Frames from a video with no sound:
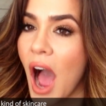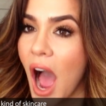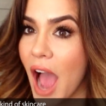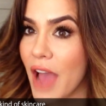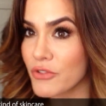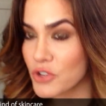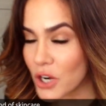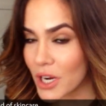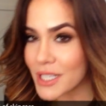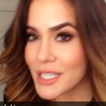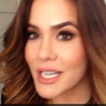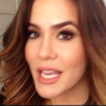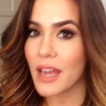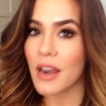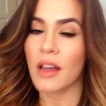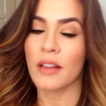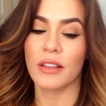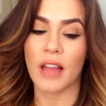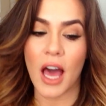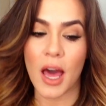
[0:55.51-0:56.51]
I've tried to
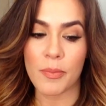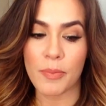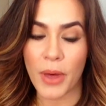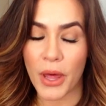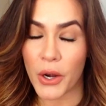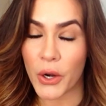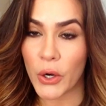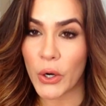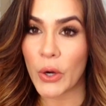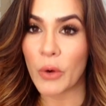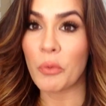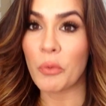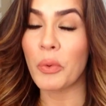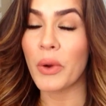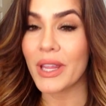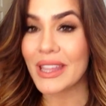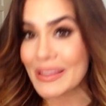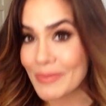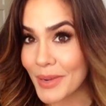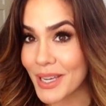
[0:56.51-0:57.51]
get a lot better
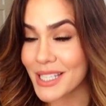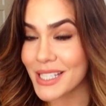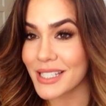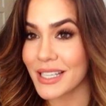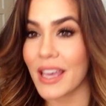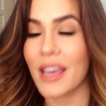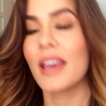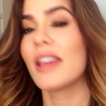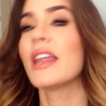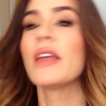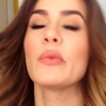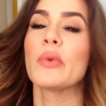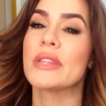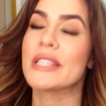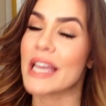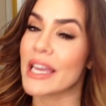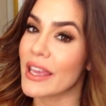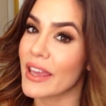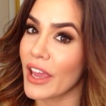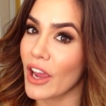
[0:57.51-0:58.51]
with my skin and with
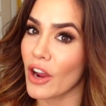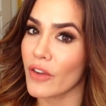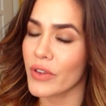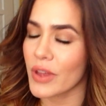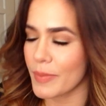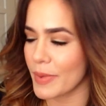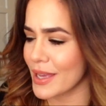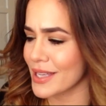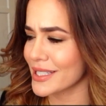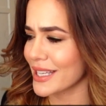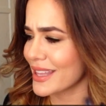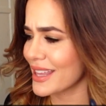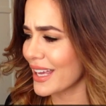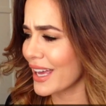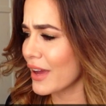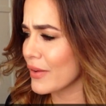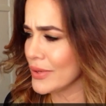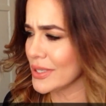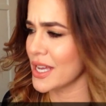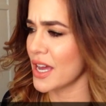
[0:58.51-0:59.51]
taking care of it because I think
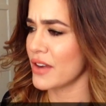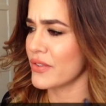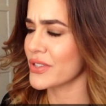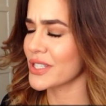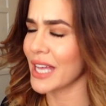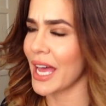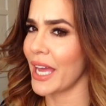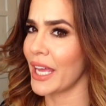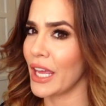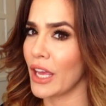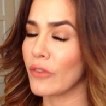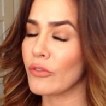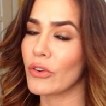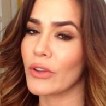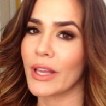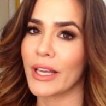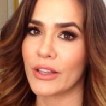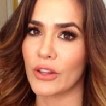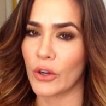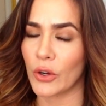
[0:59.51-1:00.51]
I was kind of slacking for
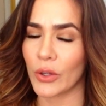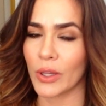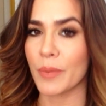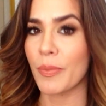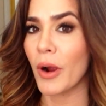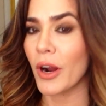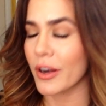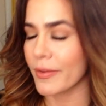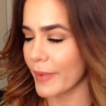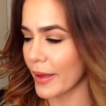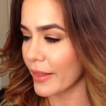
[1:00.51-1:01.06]
like the early part of my